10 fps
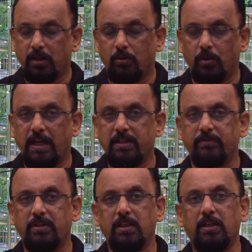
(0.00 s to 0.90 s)
collides
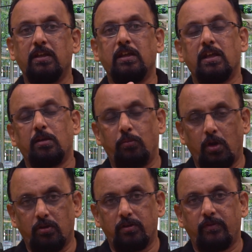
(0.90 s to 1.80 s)
with the
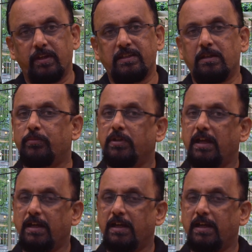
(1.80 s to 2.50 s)
borrower, for example,